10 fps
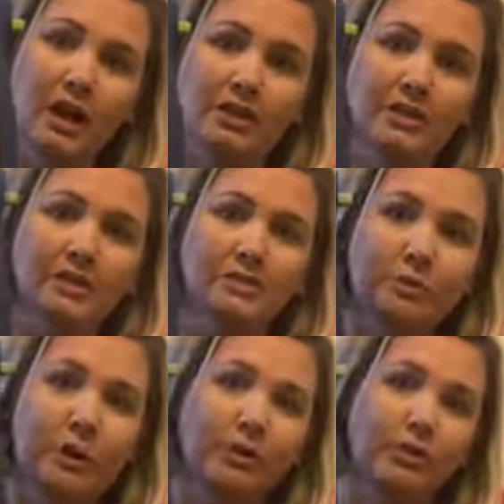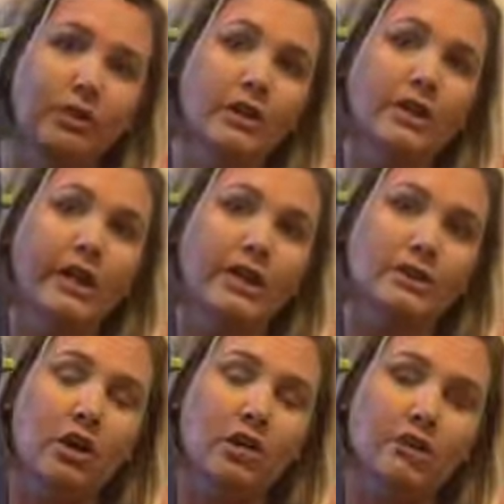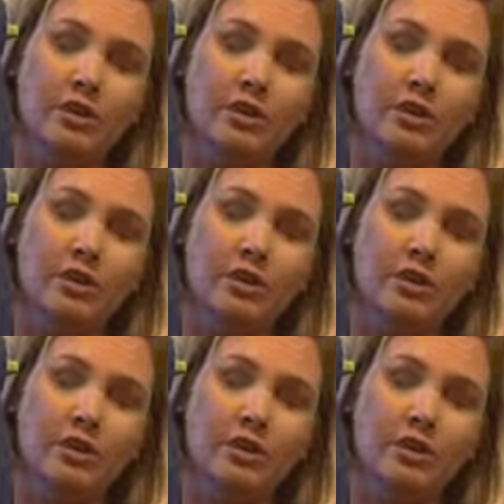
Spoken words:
and this is where you collect all the